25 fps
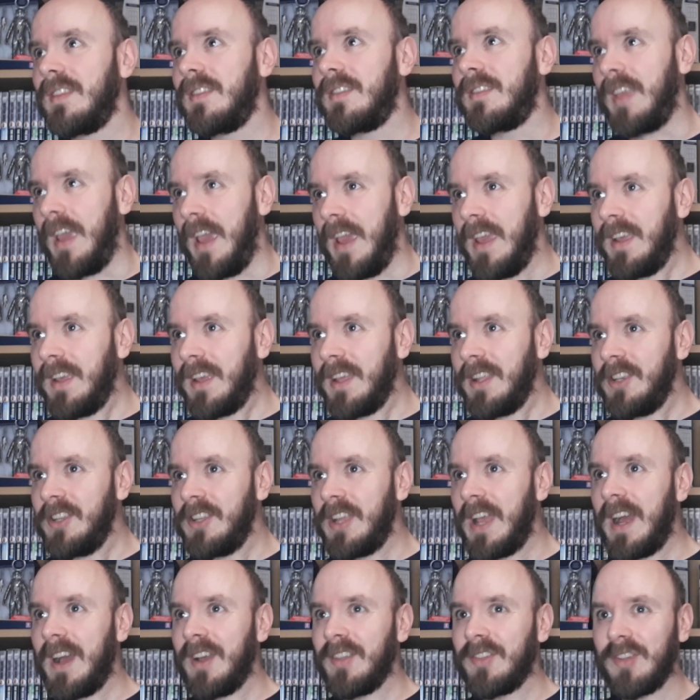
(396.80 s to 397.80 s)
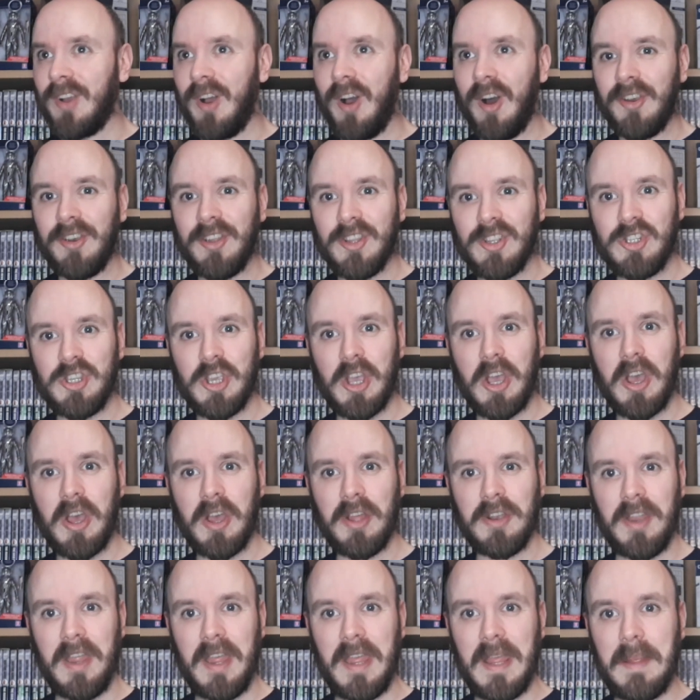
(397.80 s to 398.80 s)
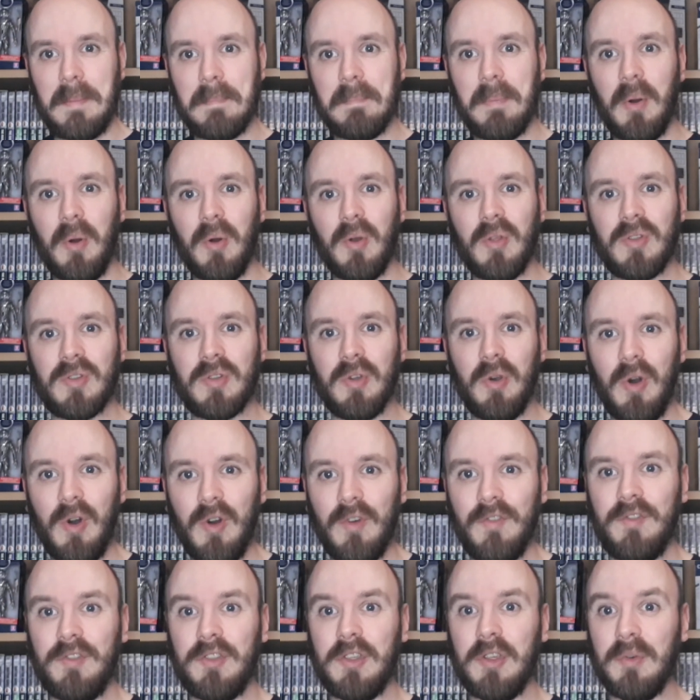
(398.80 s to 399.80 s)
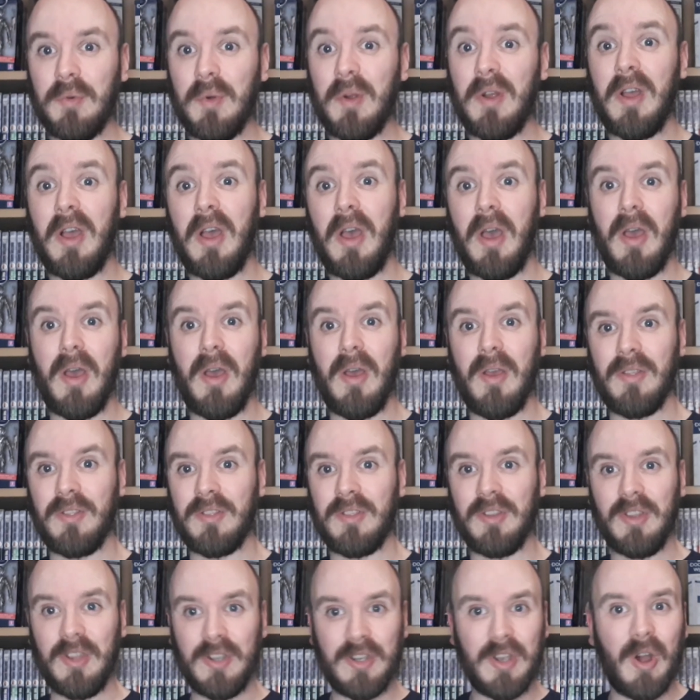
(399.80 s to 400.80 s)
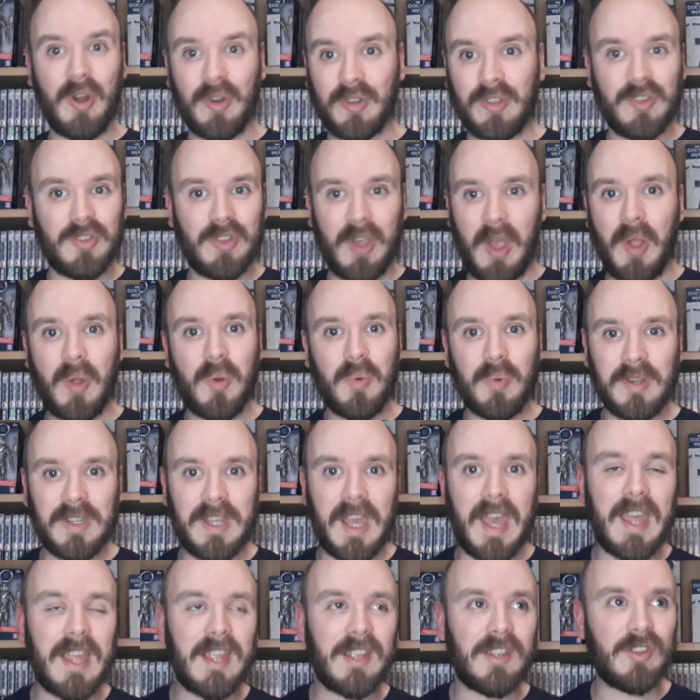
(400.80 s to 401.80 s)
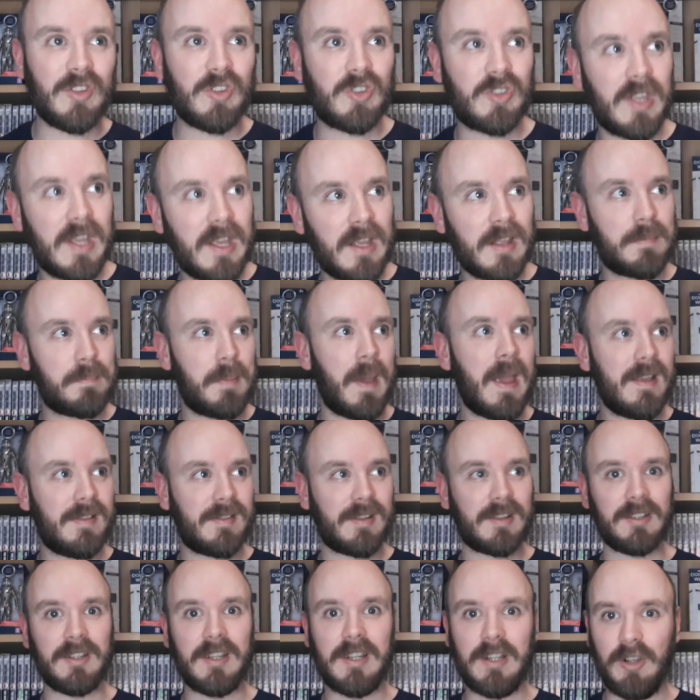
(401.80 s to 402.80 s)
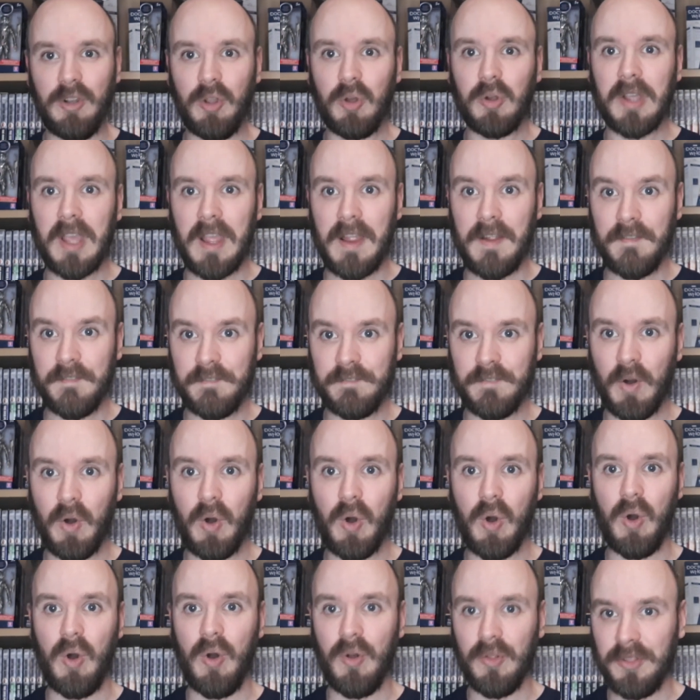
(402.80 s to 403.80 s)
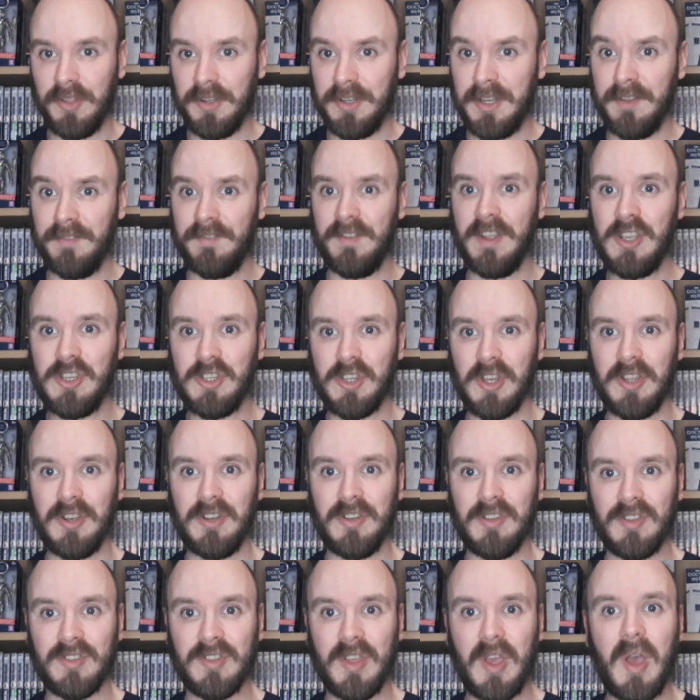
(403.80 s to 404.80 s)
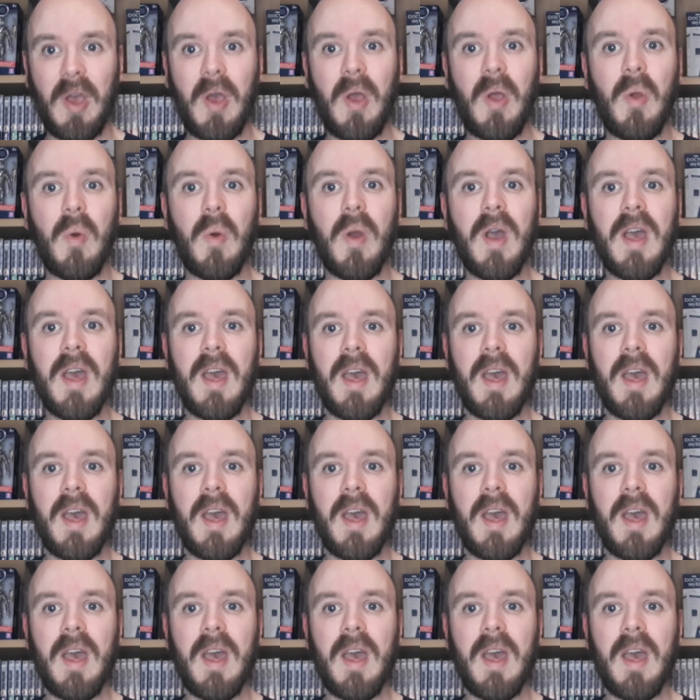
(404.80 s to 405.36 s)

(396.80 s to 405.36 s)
taken Yaz on a journey, but sort of to the Doctor's own gain. She's basically looking for the division. So